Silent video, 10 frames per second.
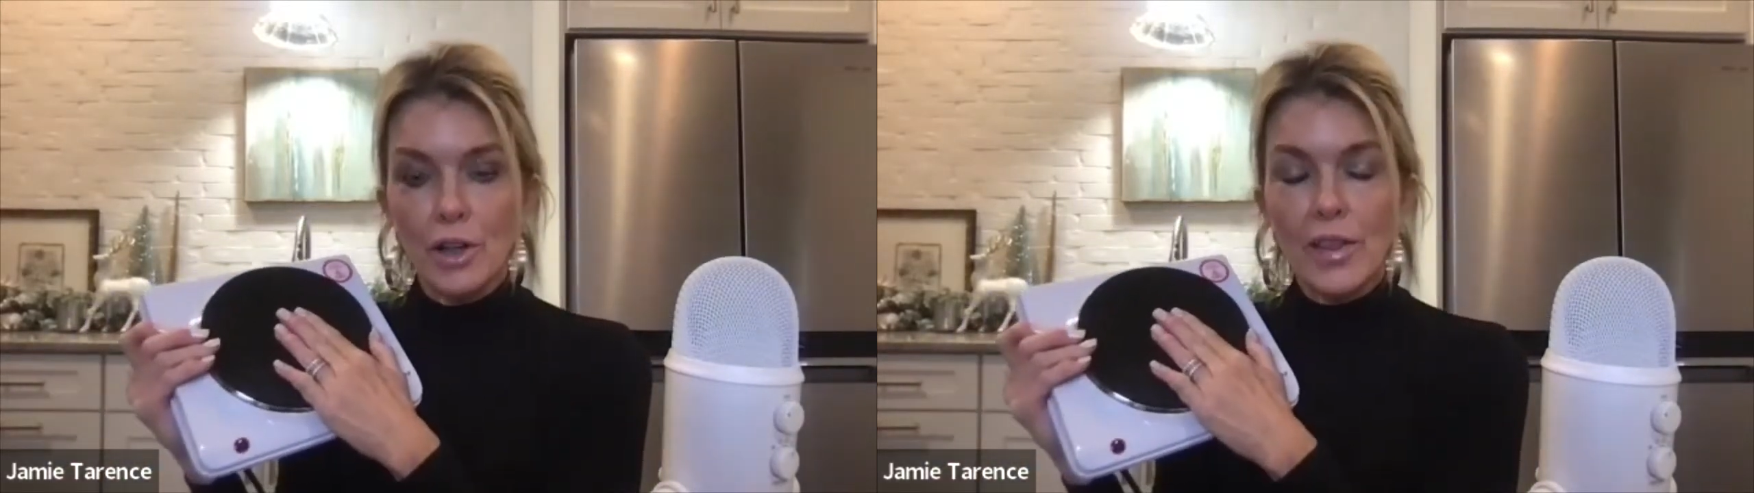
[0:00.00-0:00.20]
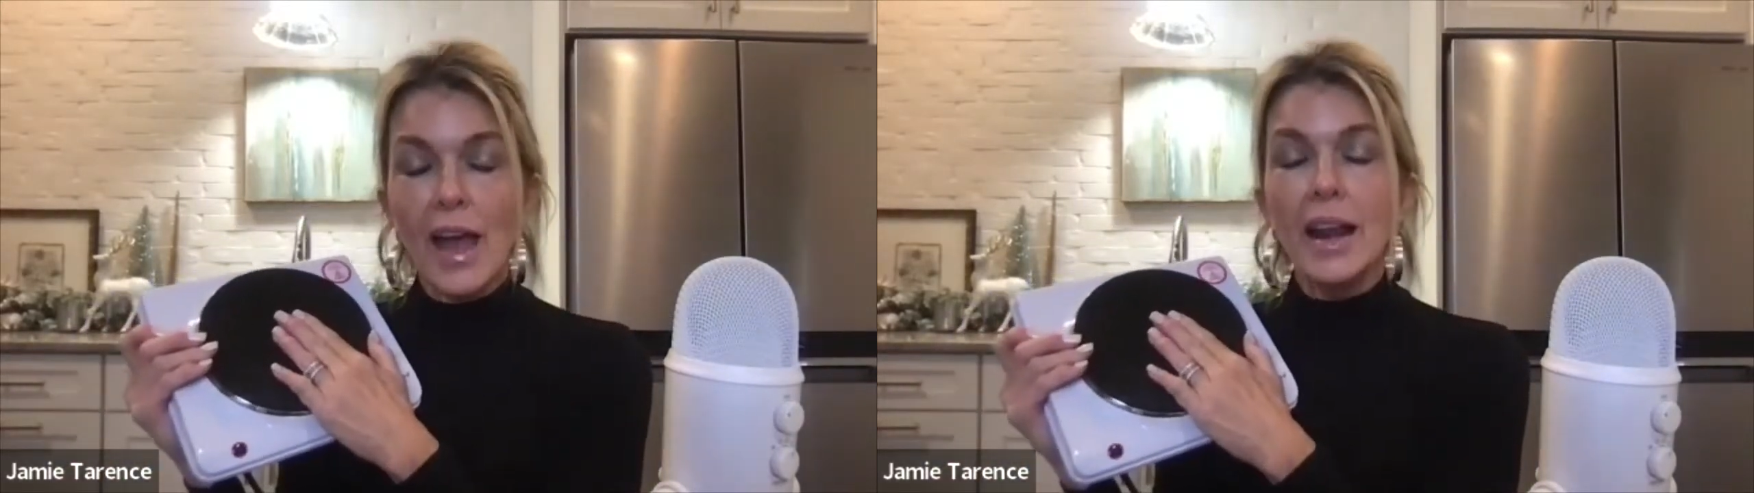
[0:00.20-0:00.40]

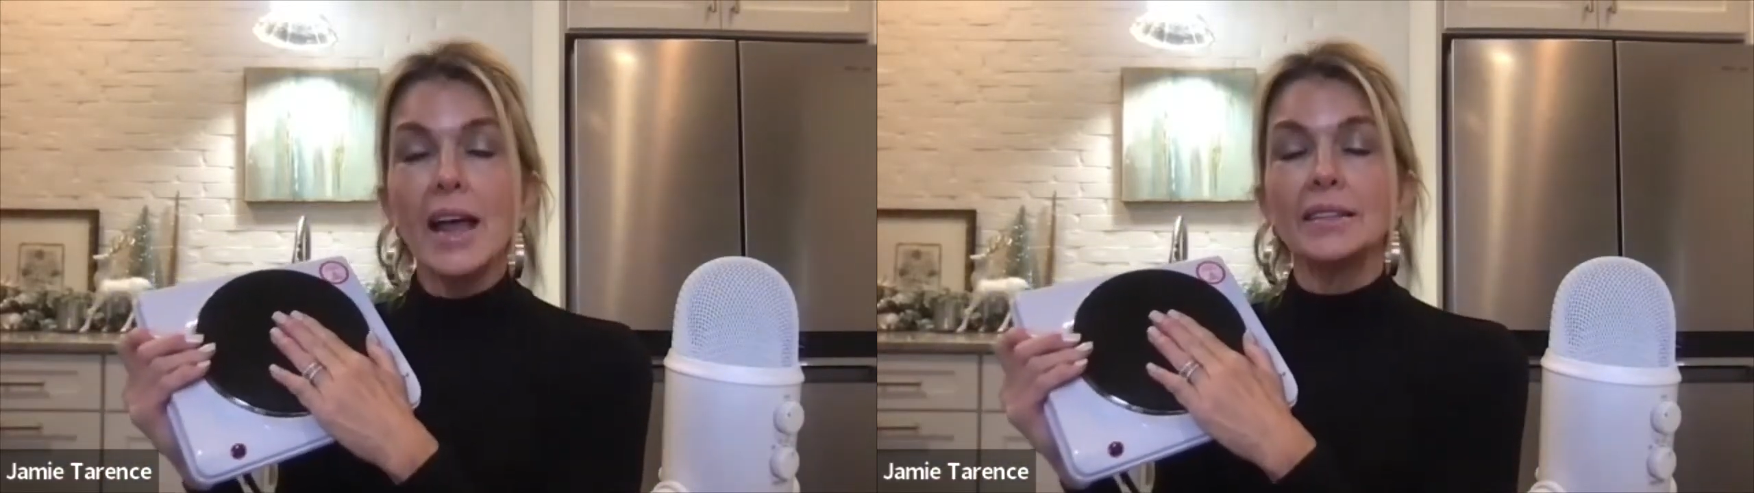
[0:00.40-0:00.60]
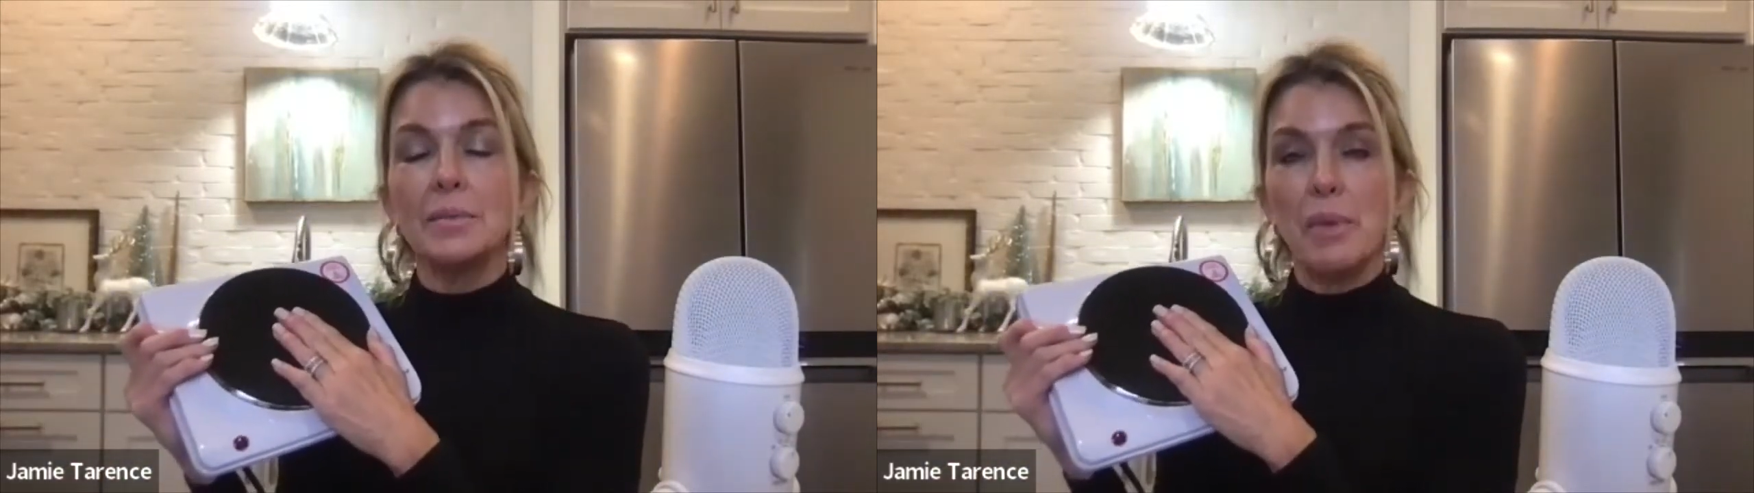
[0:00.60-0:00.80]
that
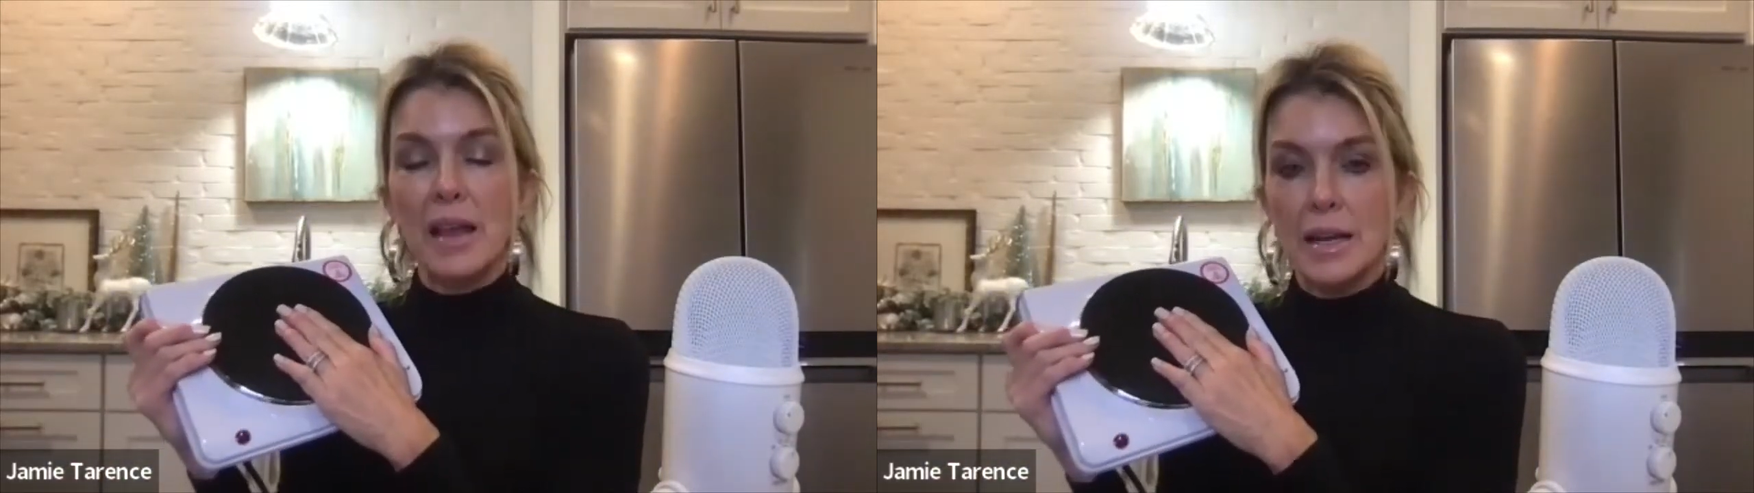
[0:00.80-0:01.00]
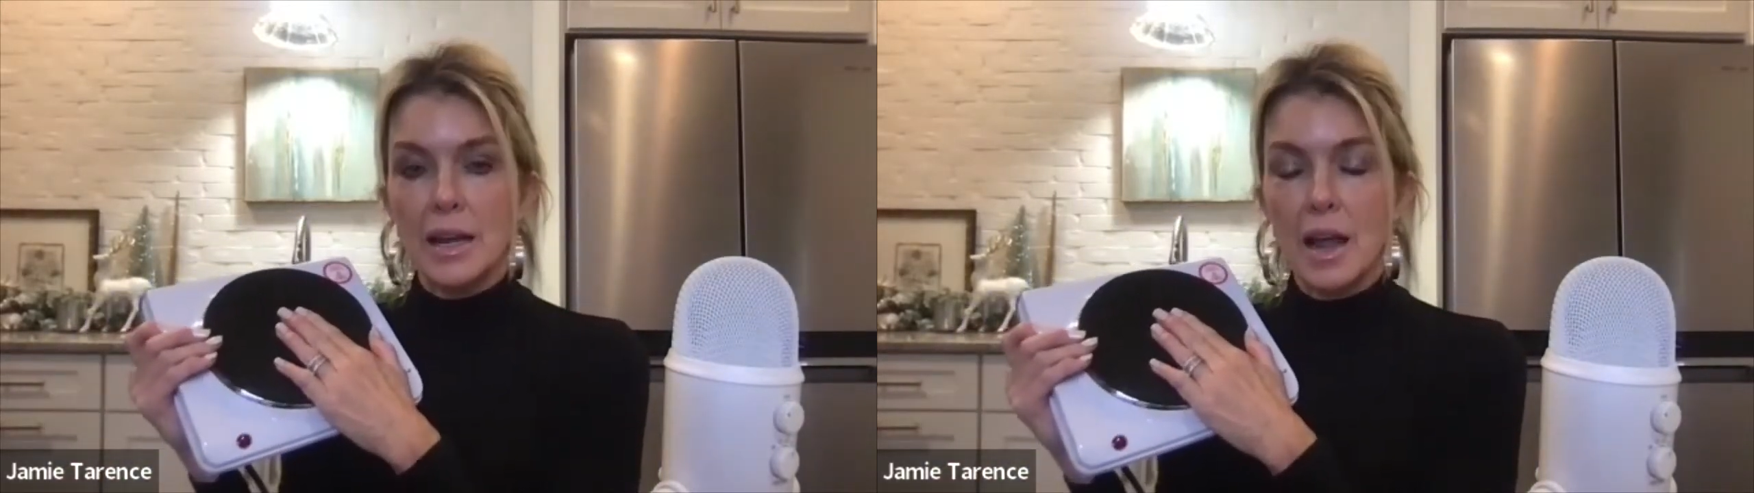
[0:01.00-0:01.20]
has
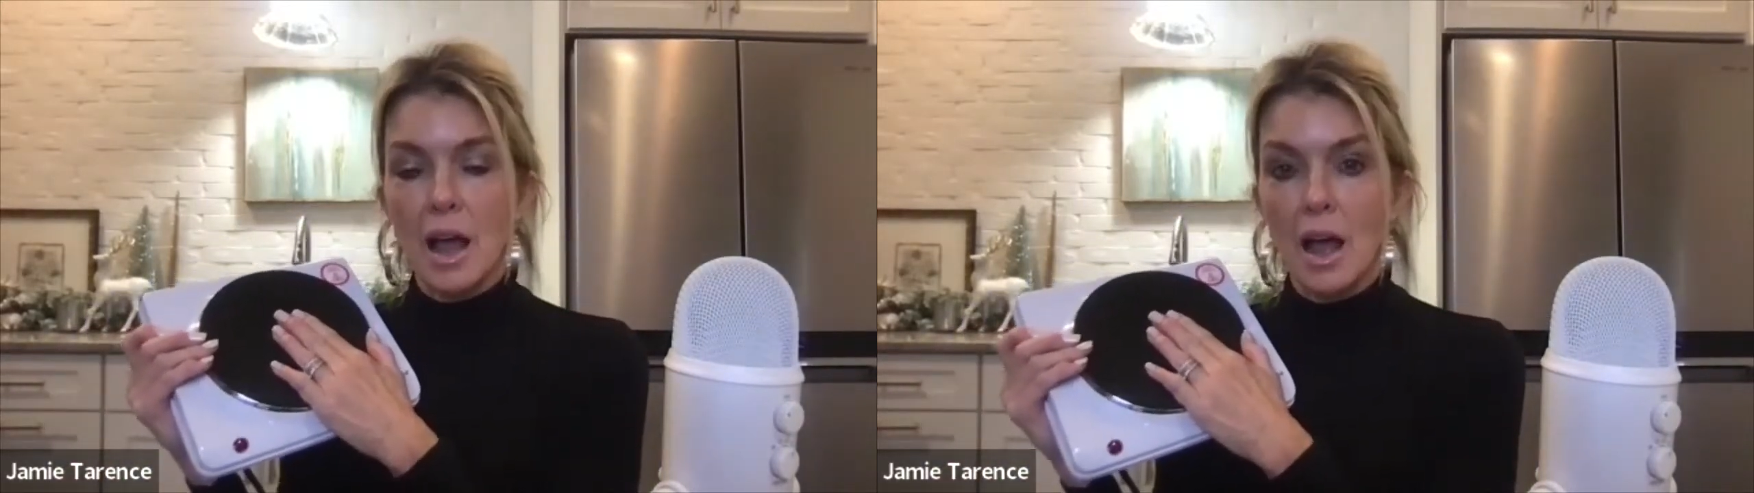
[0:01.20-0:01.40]
been